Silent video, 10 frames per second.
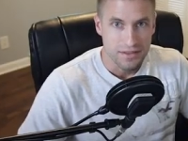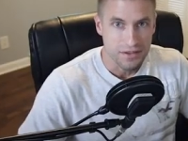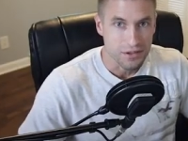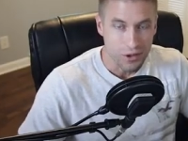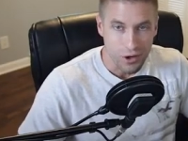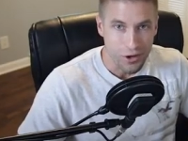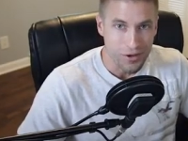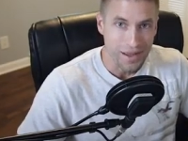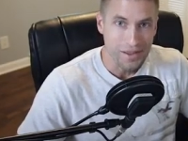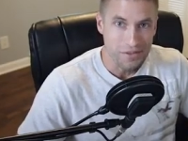the
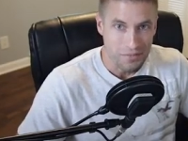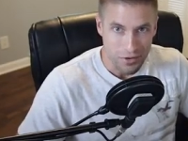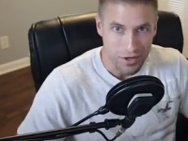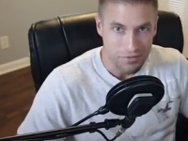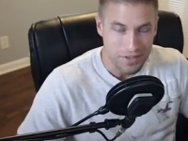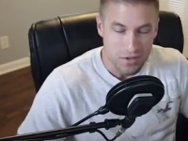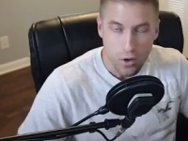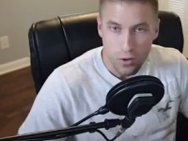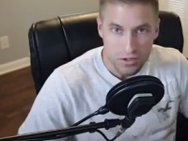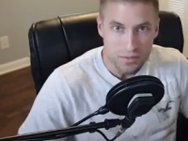law and the prophets
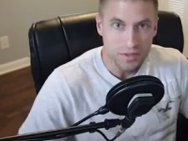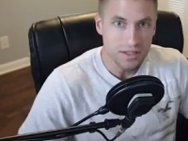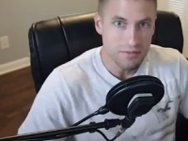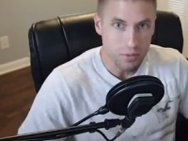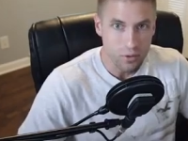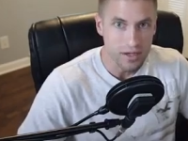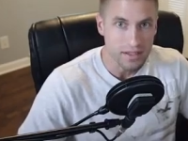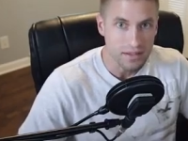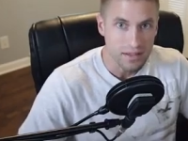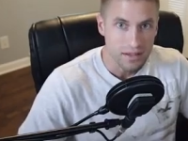ultimately
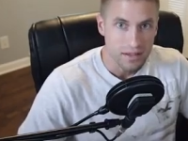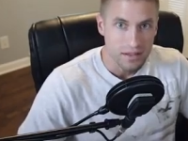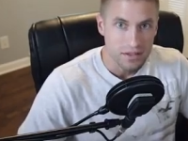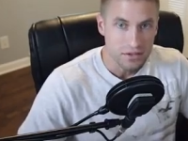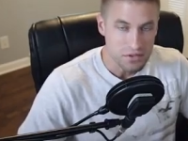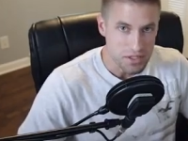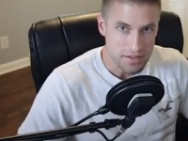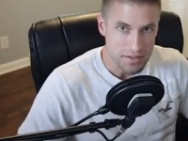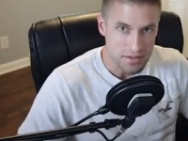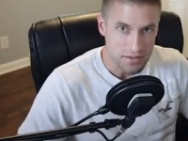pointed to
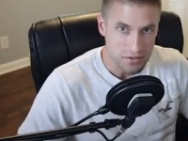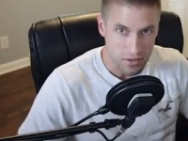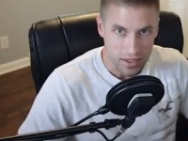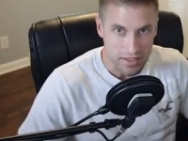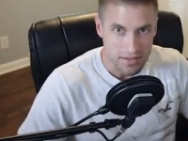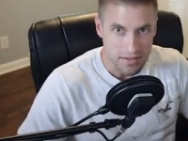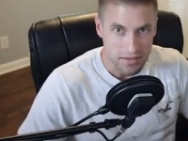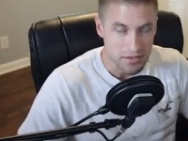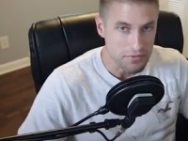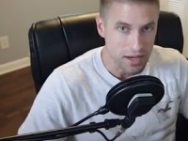Jesus
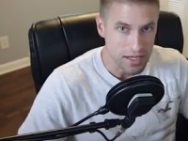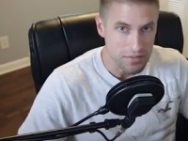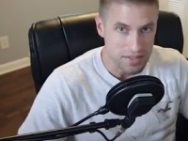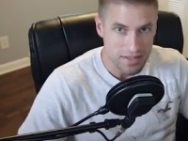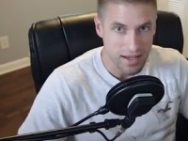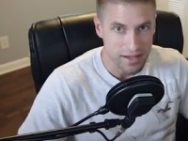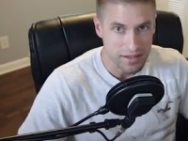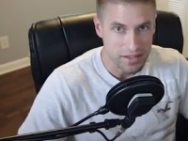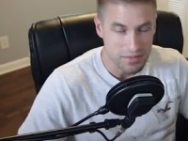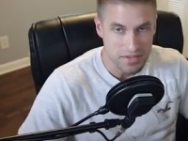Christ, the divine
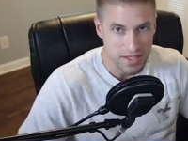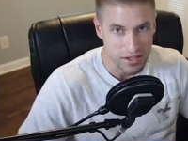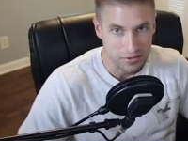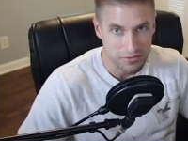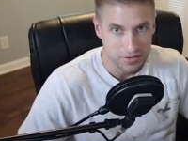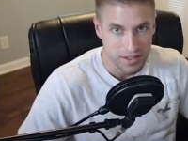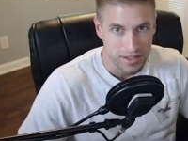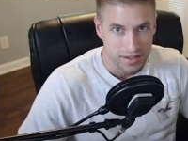Messiah himself.